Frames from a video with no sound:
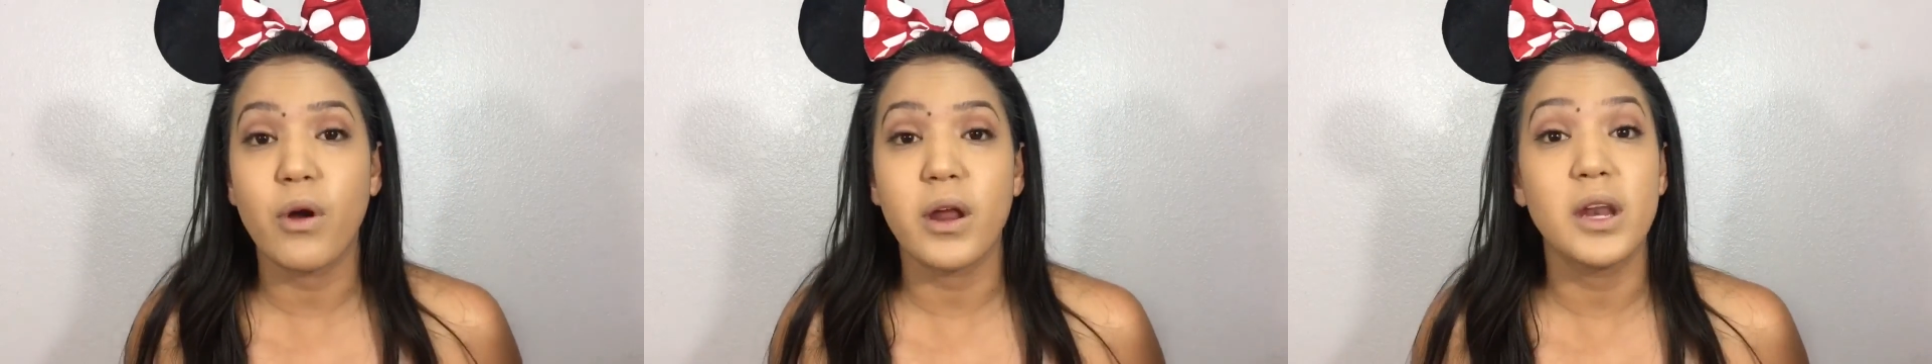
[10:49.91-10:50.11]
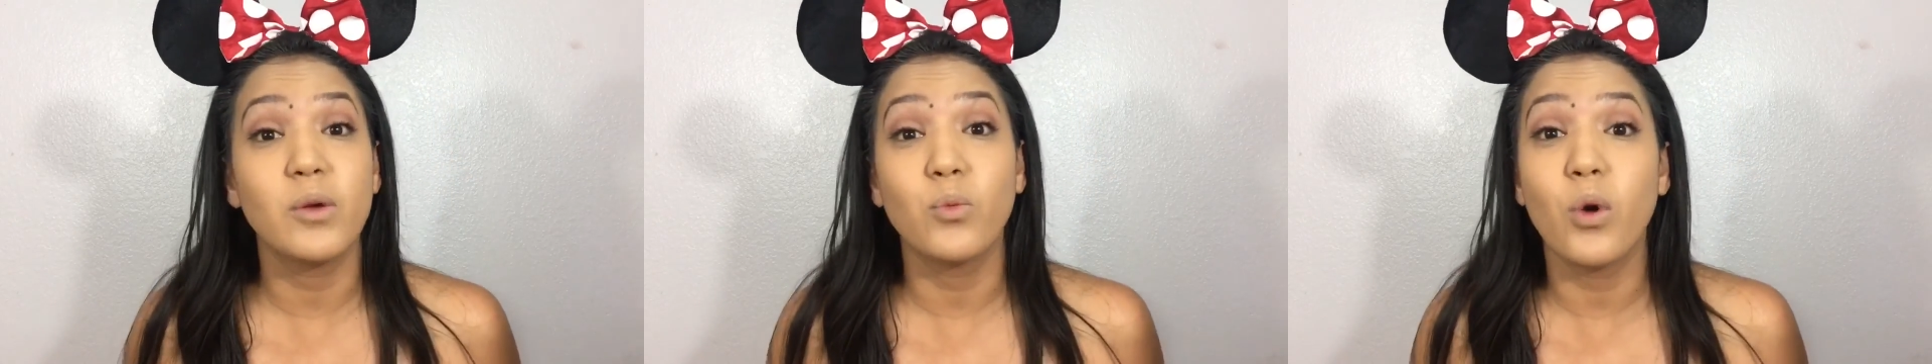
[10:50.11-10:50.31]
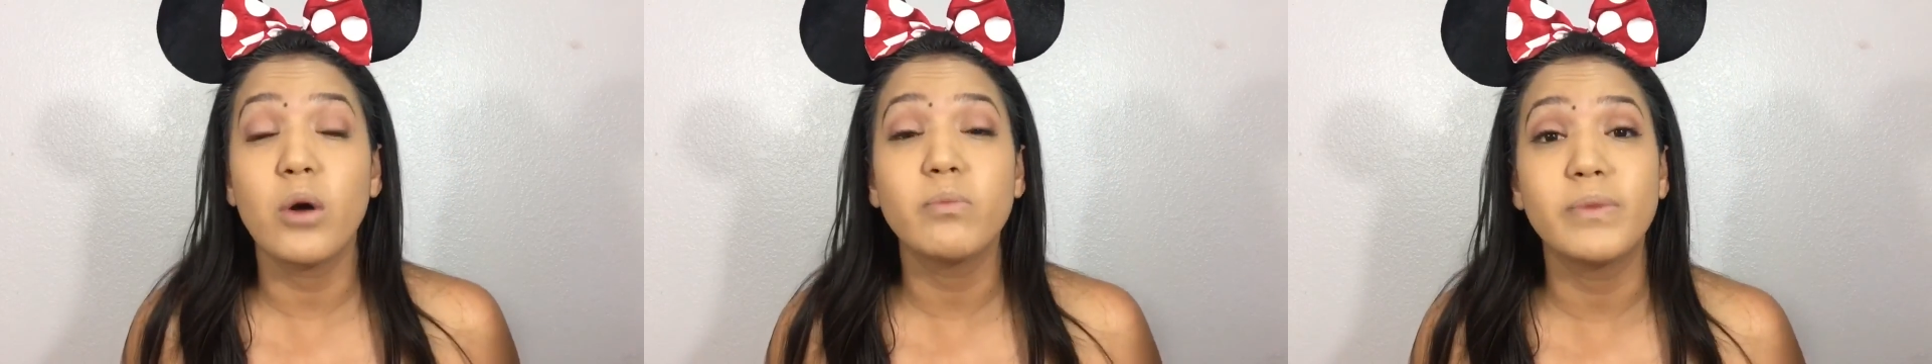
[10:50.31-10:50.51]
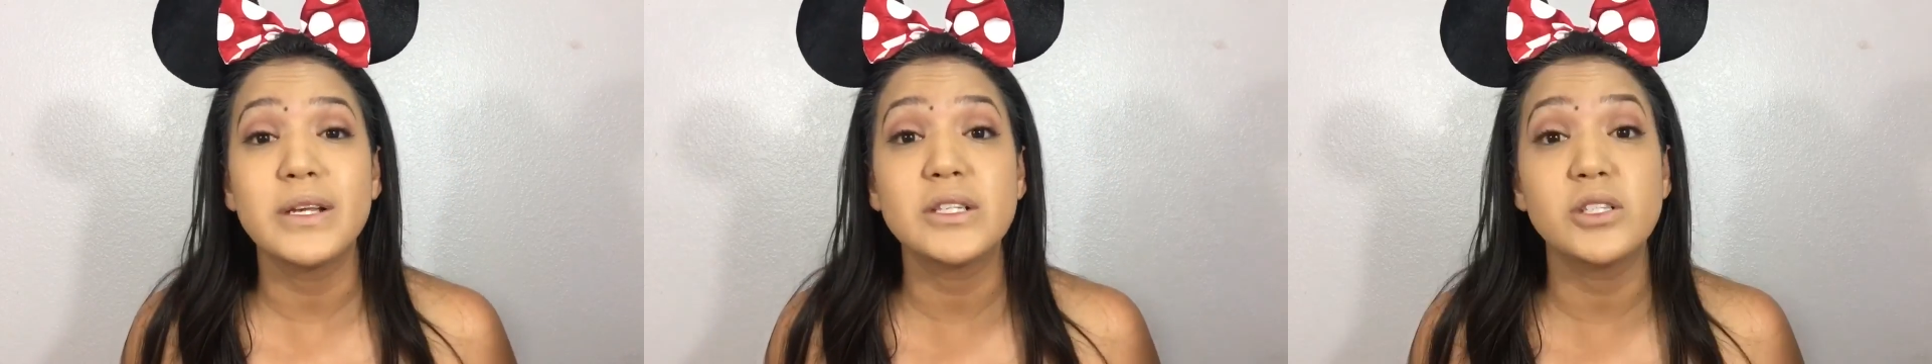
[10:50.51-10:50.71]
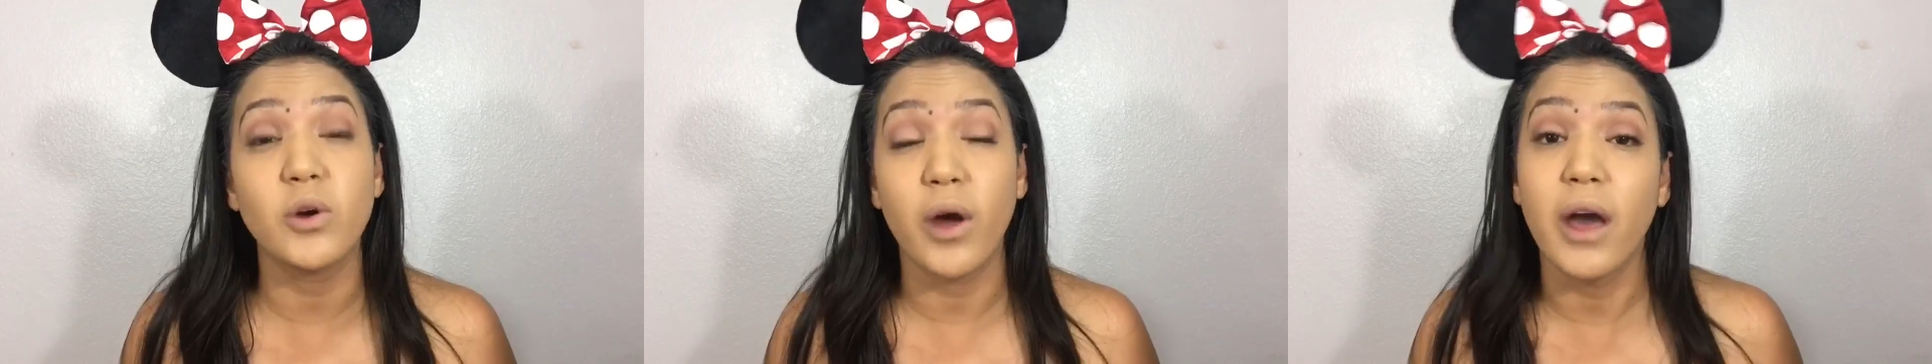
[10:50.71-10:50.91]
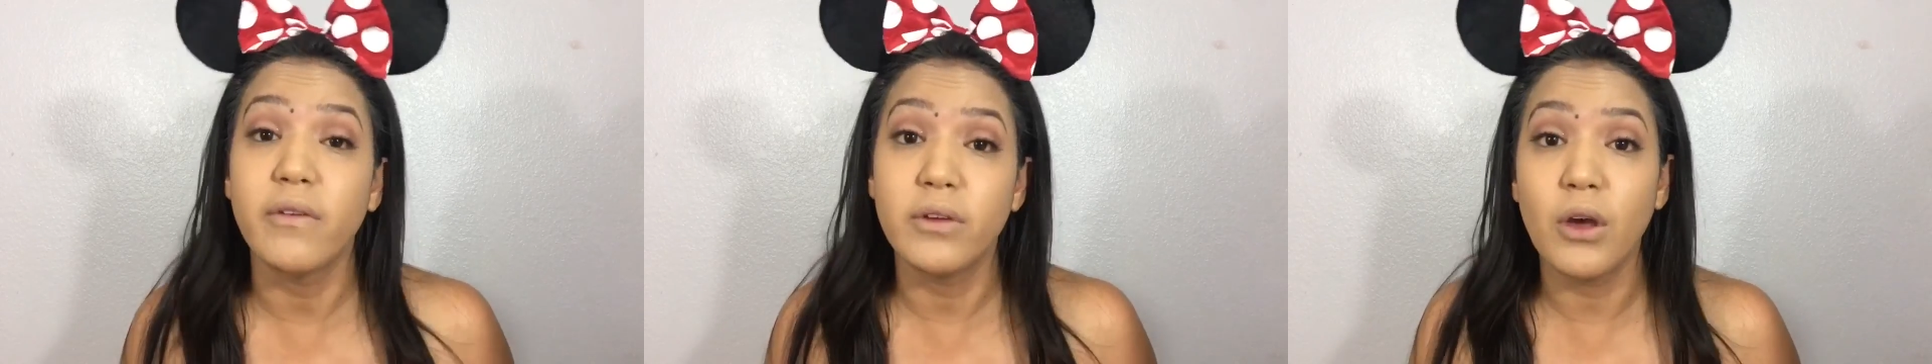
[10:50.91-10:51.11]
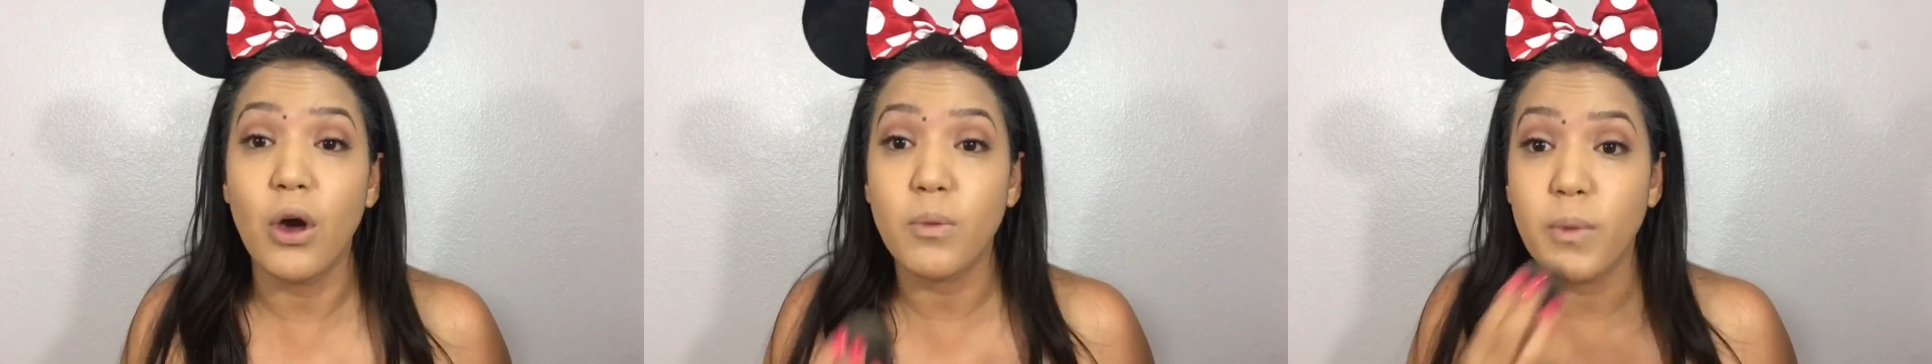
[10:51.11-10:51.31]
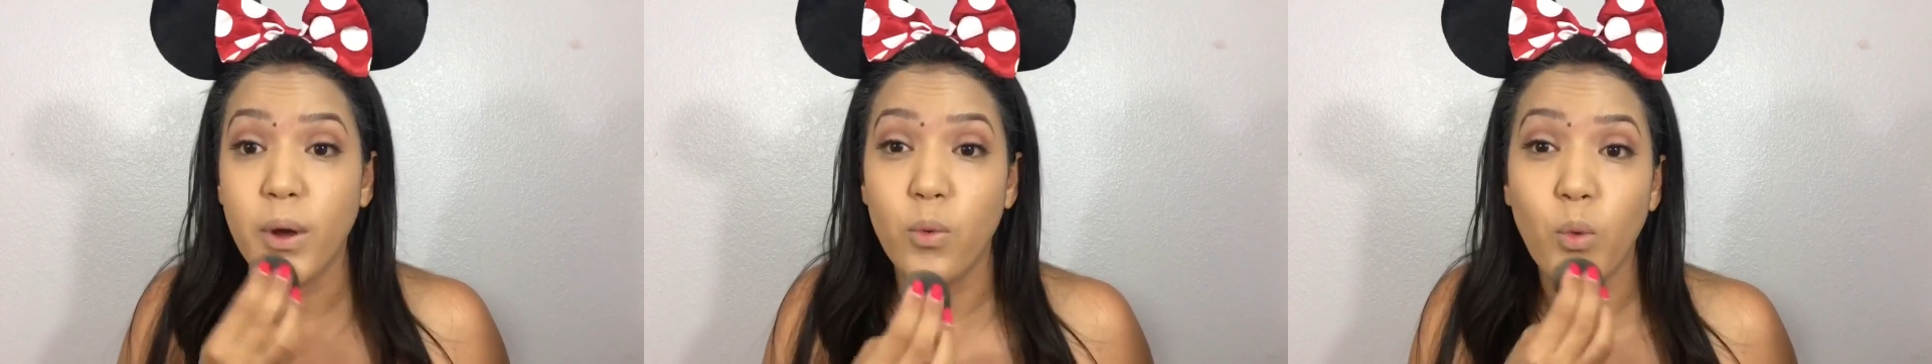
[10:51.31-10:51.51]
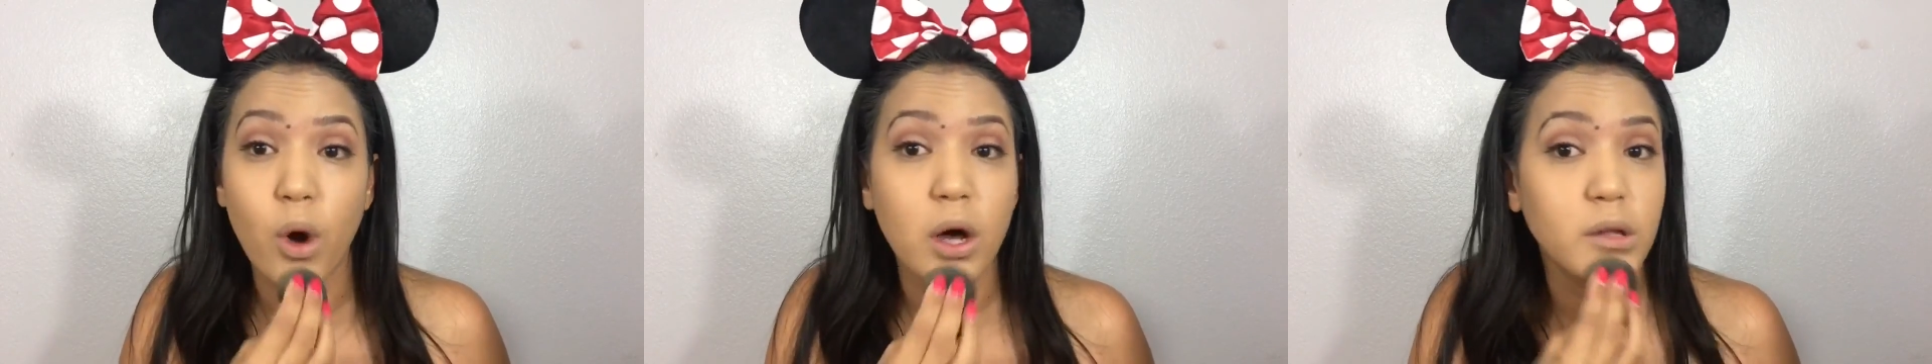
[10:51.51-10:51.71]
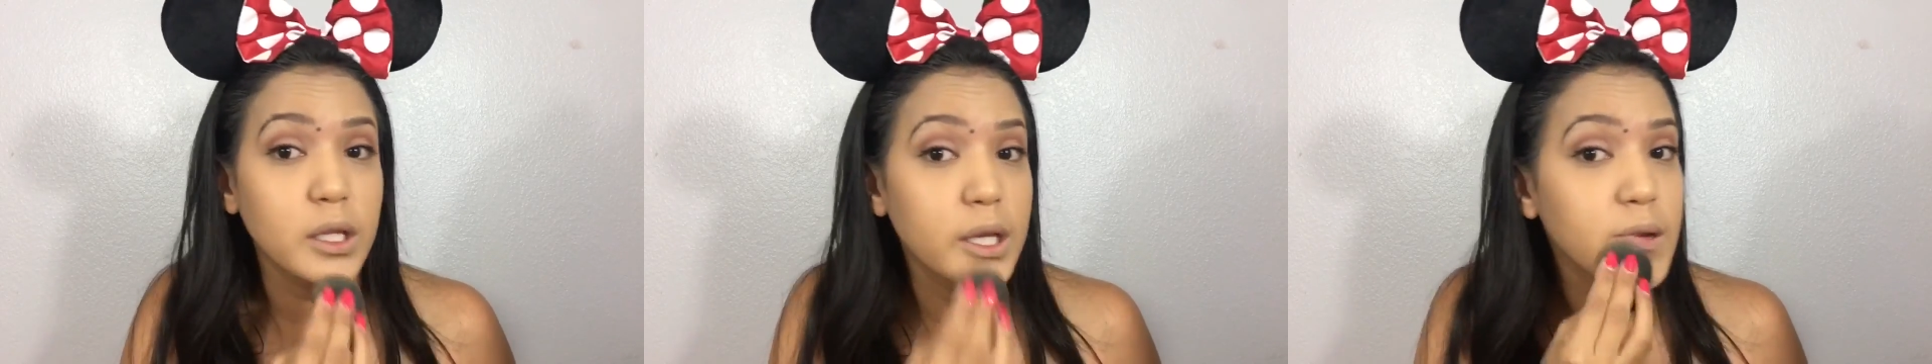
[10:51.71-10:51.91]
and it won't be so heavy on my
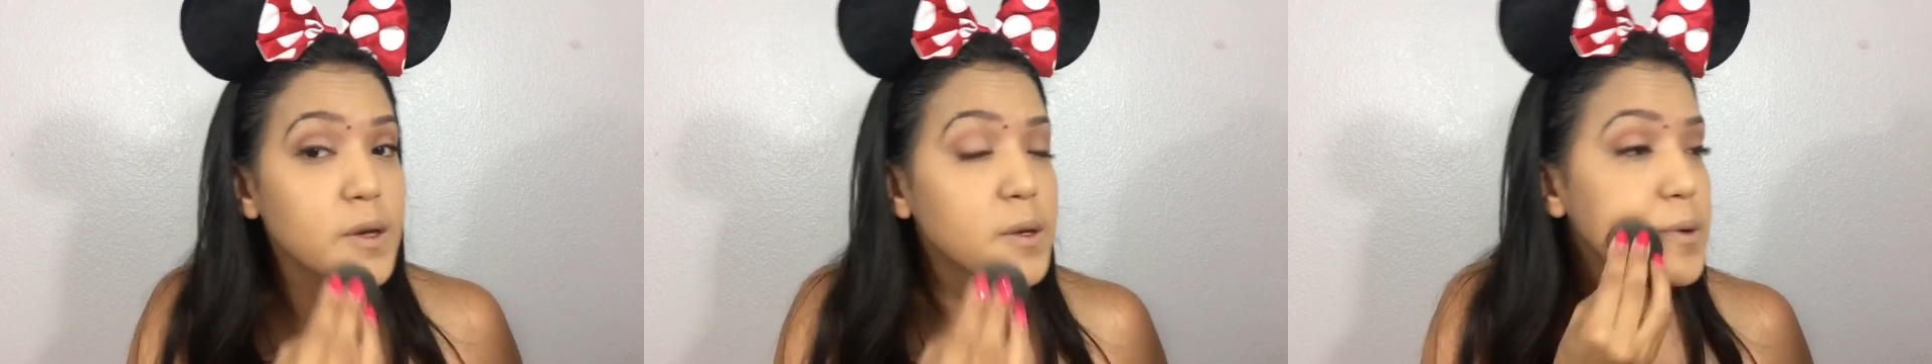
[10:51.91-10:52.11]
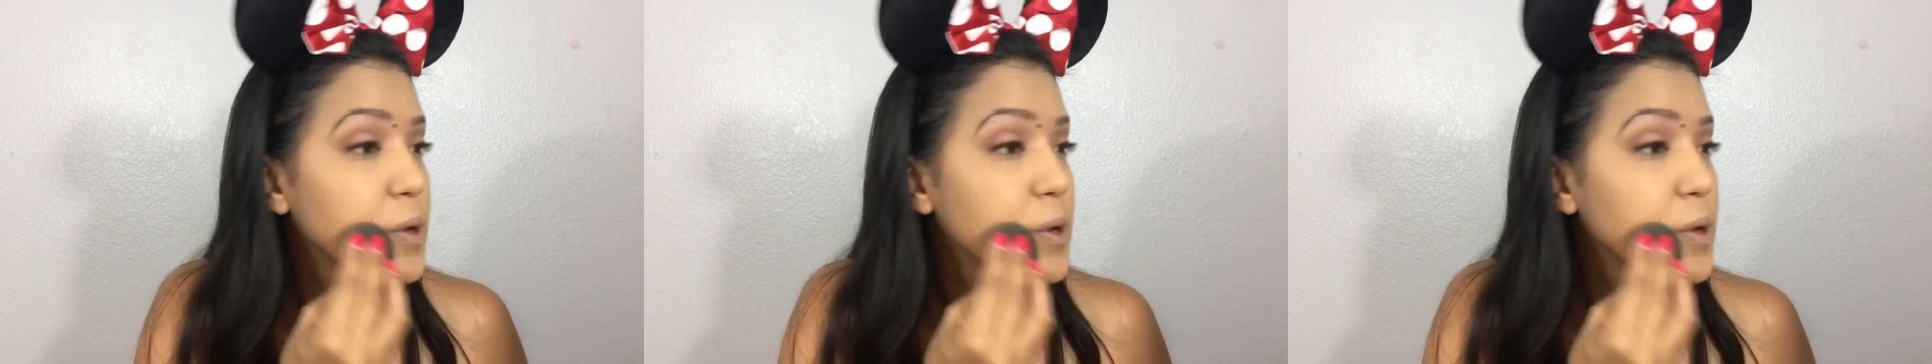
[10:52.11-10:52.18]
wallet.